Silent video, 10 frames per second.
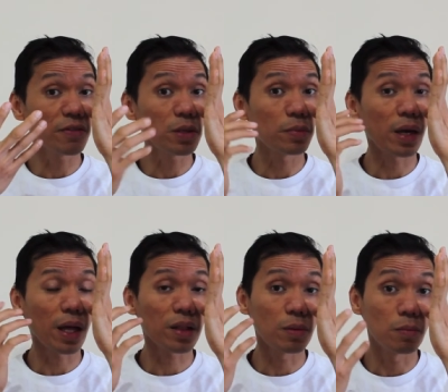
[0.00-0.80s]
of the
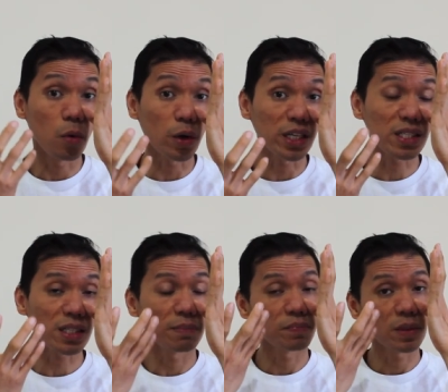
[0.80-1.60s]
breath,
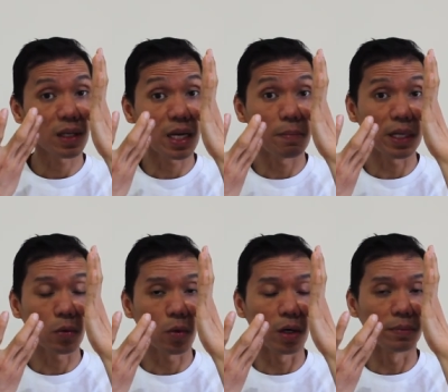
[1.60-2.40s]
moist and a
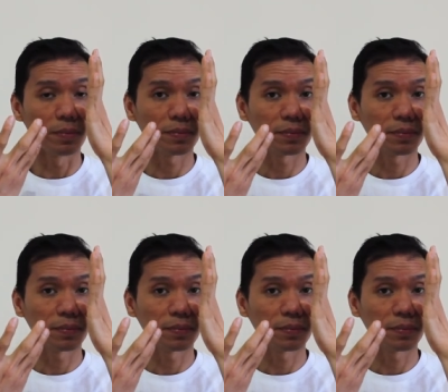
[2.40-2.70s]
bit warm.